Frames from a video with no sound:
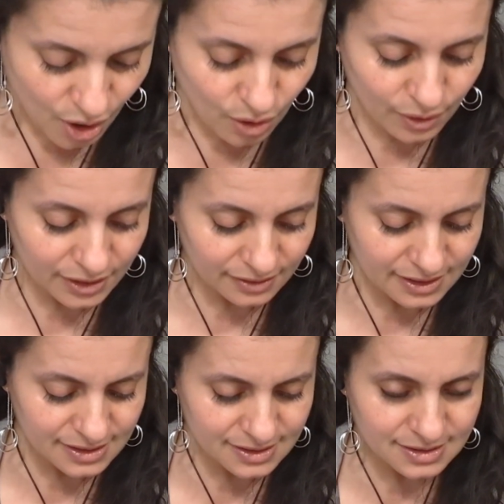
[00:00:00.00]
or at
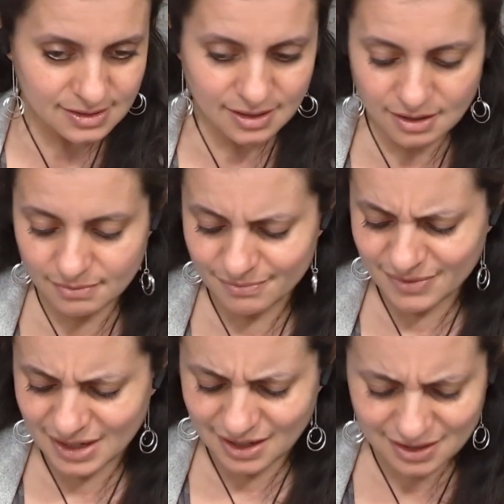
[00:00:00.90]
least
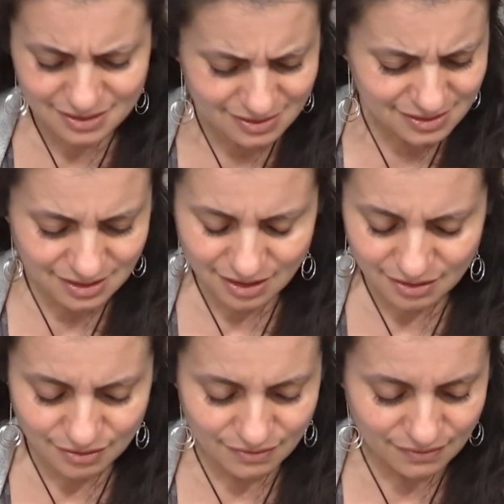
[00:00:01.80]
the end
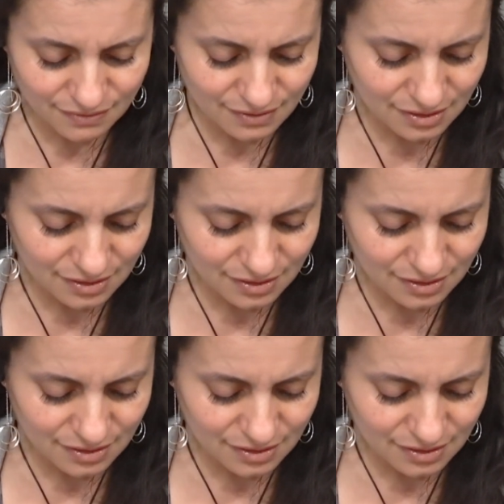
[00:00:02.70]
of,